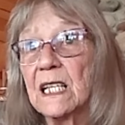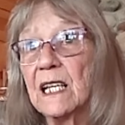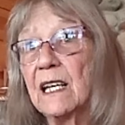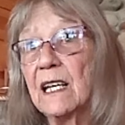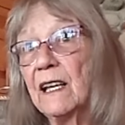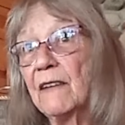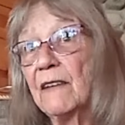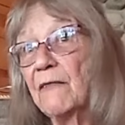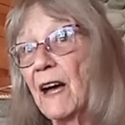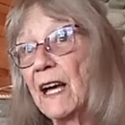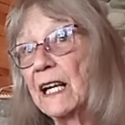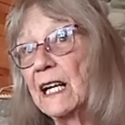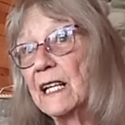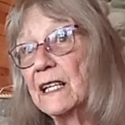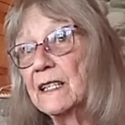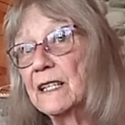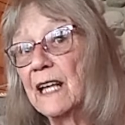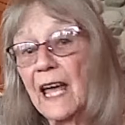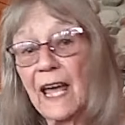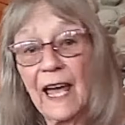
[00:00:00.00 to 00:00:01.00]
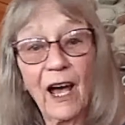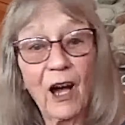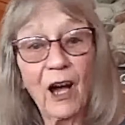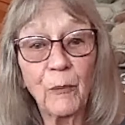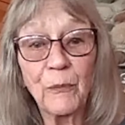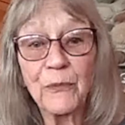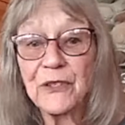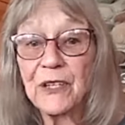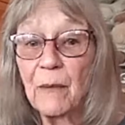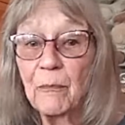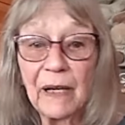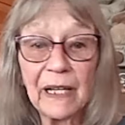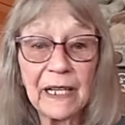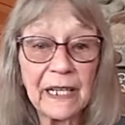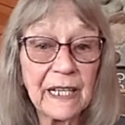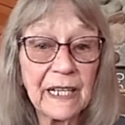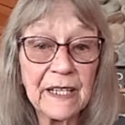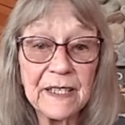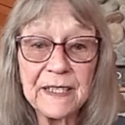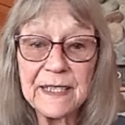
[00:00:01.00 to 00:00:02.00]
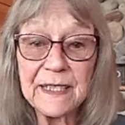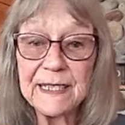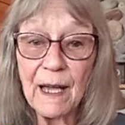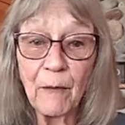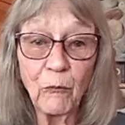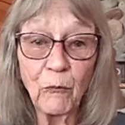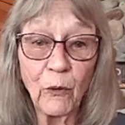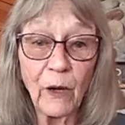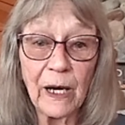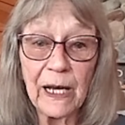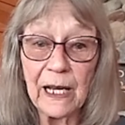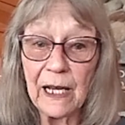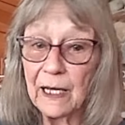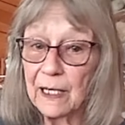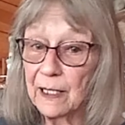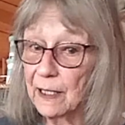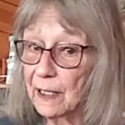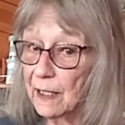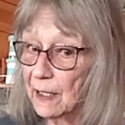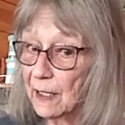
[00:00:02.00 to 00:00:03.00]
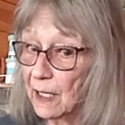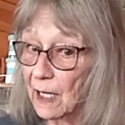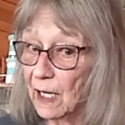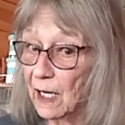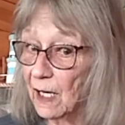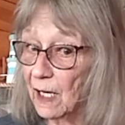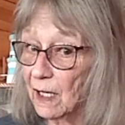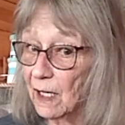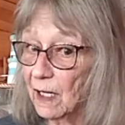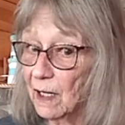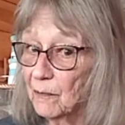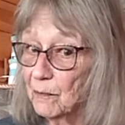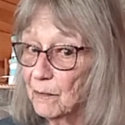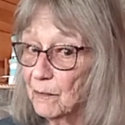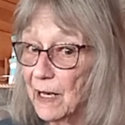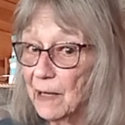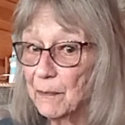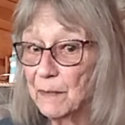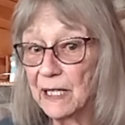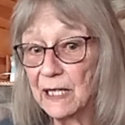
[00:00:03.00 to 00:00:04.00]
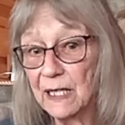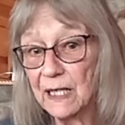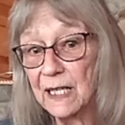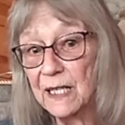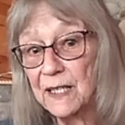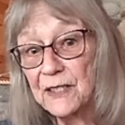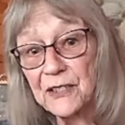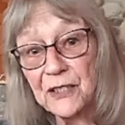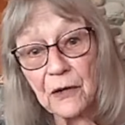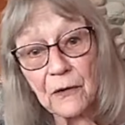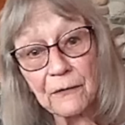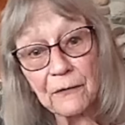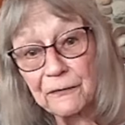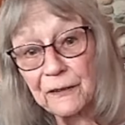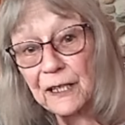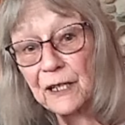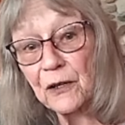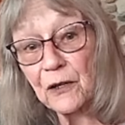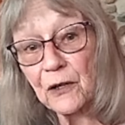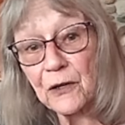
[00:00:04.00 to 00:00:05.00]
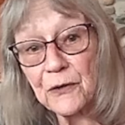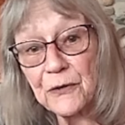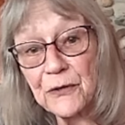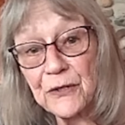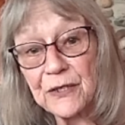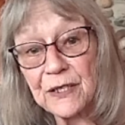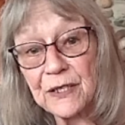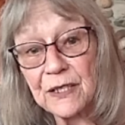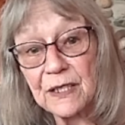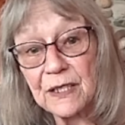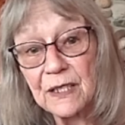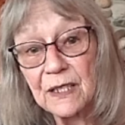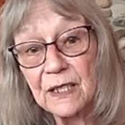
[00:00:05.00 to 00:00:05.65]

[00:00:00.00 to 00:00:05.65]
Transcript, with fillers: if I can help somebody in some way, uh, maybe ease their fears.